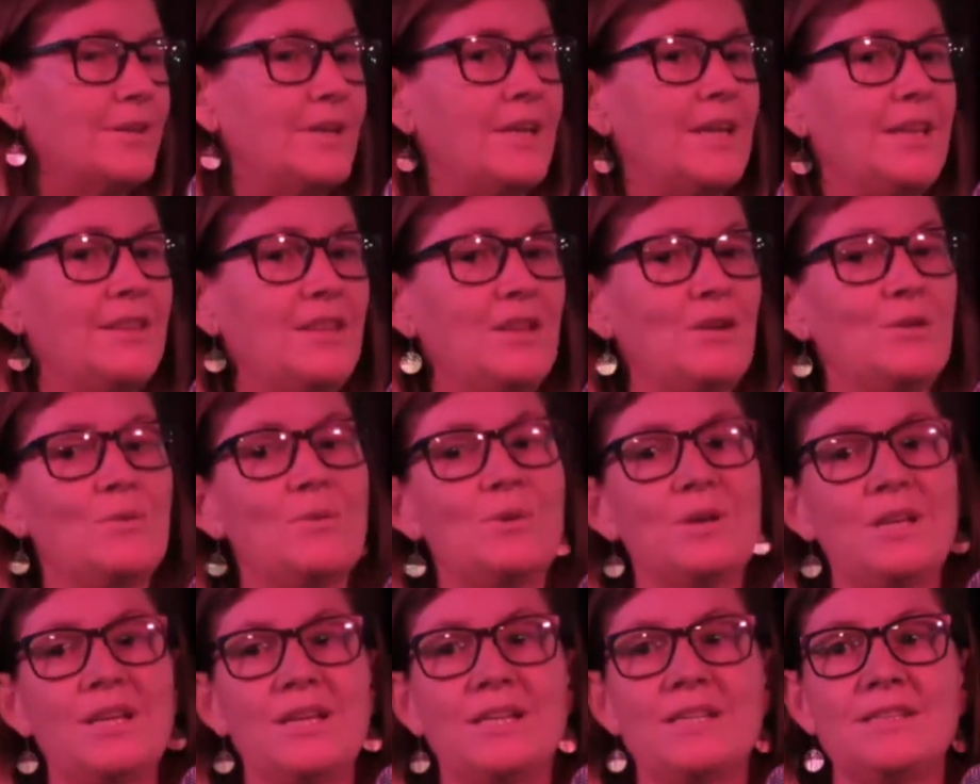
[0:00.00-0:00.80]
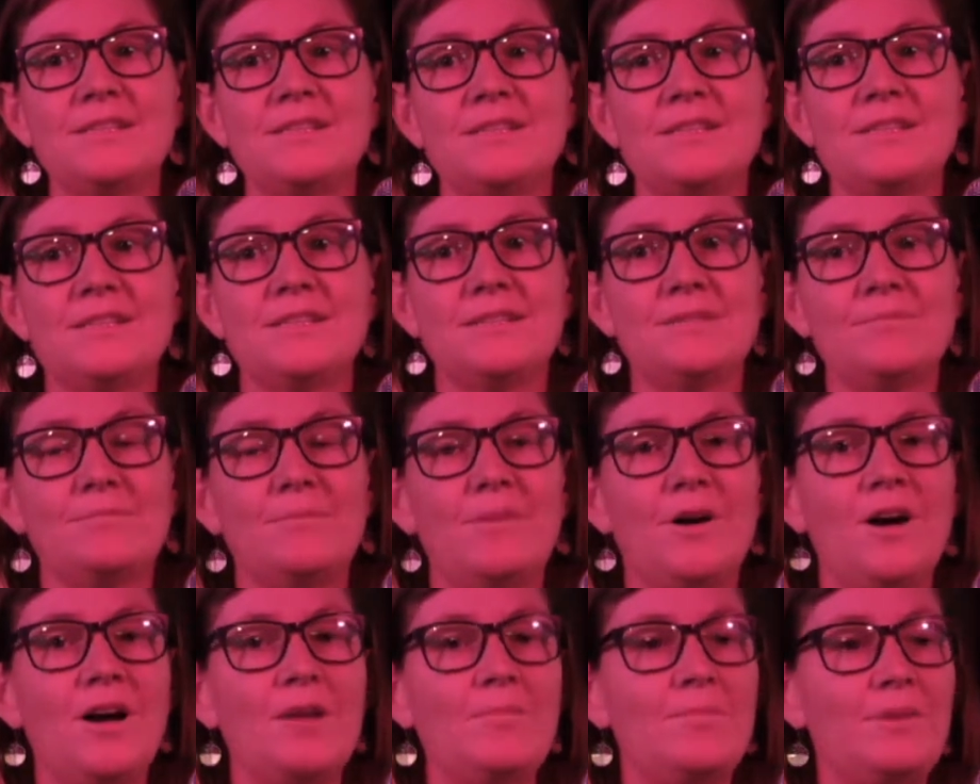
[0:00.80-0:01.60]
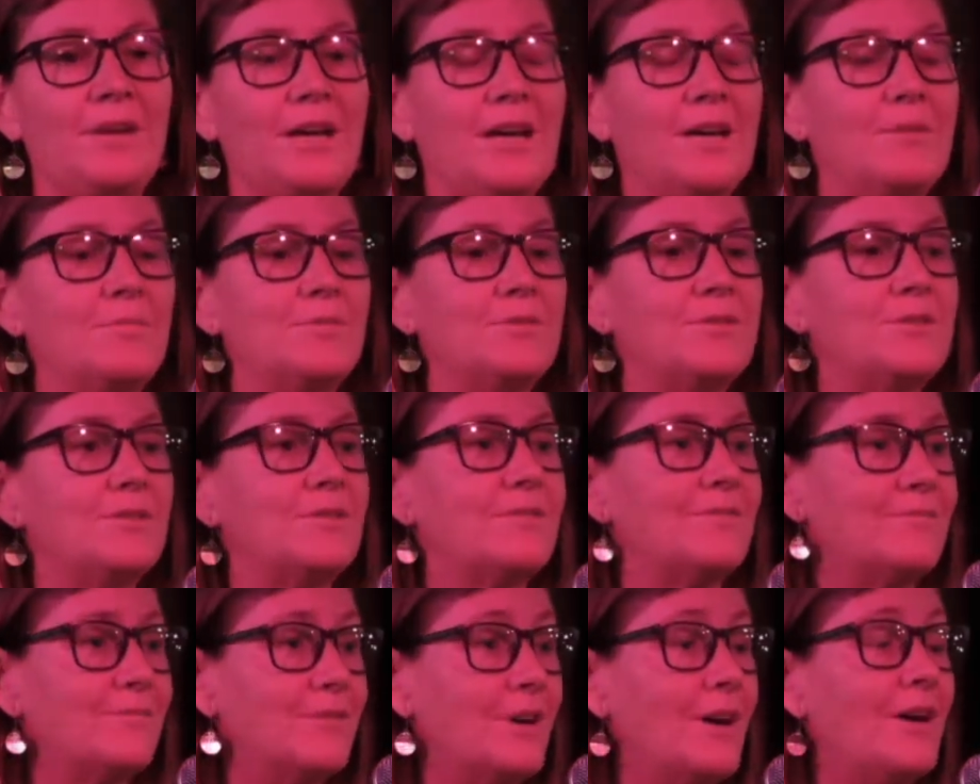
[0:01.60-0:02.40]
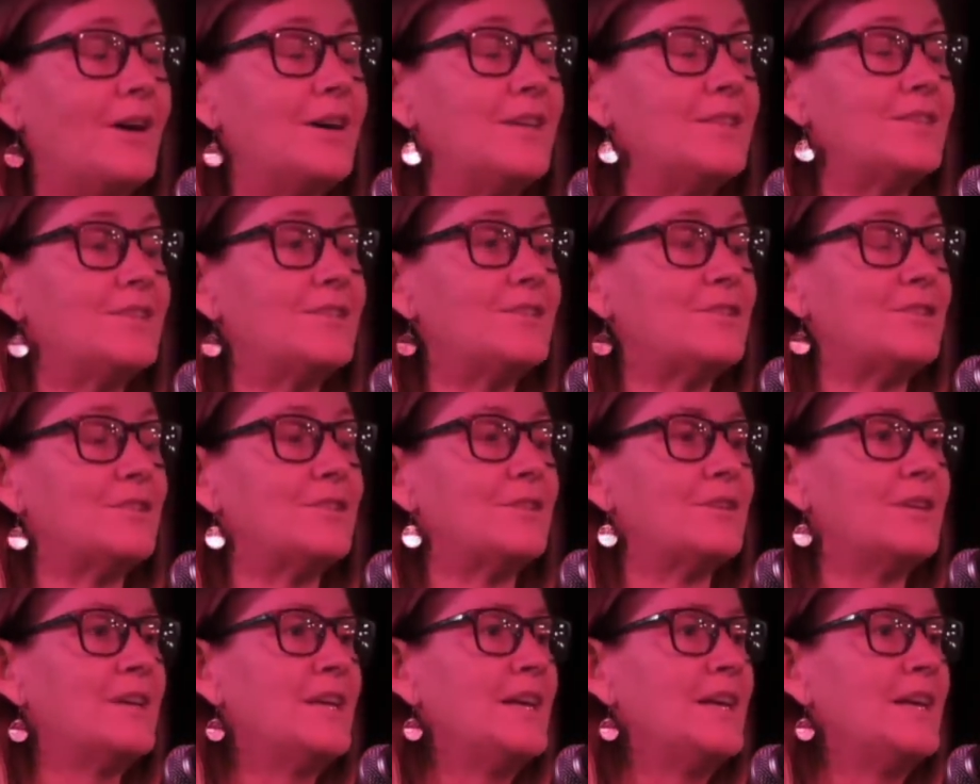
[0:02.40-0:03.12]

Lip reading: in the audience might be able to rise to,